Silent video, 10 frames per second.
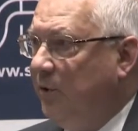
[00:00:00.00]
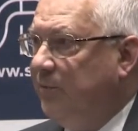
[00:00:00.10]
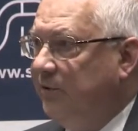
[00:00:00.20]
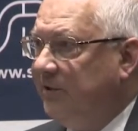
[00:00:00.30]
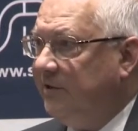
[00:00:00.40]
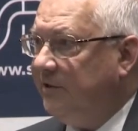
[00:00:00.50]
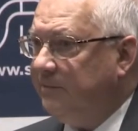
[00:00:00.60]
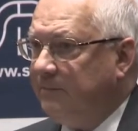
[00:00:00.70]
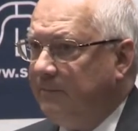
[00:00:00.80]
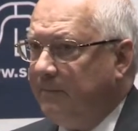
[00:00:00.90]
purposes.
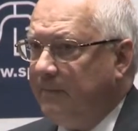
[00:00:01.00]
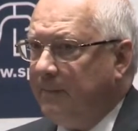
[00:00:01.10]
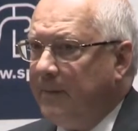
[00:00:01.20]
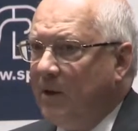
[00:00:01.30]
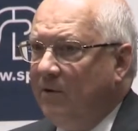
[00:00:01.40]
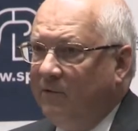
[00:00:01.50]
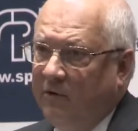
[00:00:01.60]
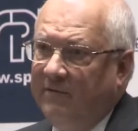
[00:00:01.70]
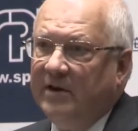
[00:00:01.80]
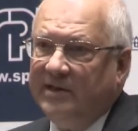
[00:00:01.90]

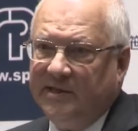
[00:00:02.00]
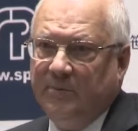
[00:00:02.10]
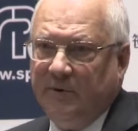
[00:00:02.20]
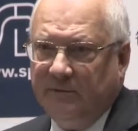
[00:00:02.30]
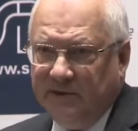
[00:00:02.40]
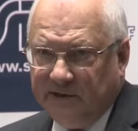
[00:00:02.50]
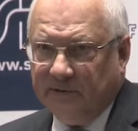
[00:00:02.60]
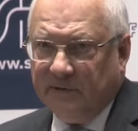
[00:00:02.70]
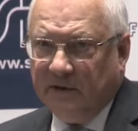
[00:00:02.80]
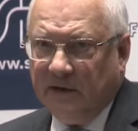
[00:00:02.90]
For a very simple
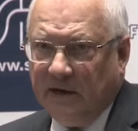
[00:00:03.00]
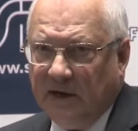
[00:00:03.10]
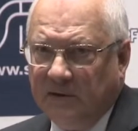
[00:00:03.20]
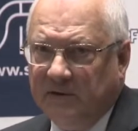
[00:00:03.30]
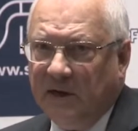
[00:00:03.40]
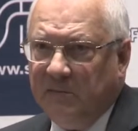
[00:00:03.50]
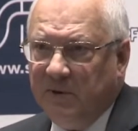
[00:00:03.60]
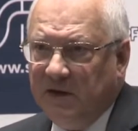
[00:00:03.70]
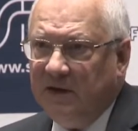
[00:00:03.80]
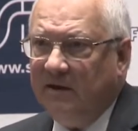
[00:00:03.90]
reason, I
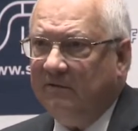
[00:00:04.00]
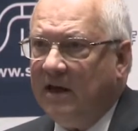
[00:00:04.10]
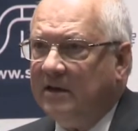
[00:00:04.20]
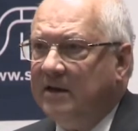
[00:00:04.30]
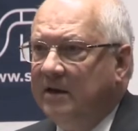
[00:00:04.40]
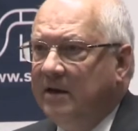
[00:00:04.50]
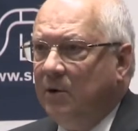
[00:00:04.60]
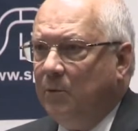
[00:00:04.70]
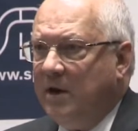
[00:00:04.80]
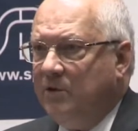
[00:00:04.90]
believe that
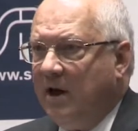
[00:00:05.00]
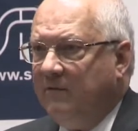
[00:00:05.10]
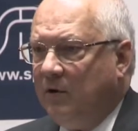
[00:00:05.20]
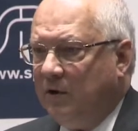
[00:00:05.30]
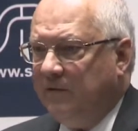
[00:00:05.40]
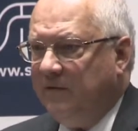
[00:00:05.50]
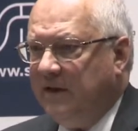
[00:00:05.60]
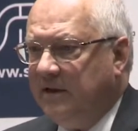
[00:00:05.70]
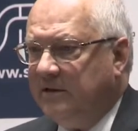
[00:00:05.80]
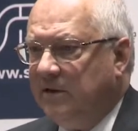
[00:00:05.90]
when you have a
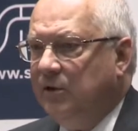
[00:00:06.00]
conflict,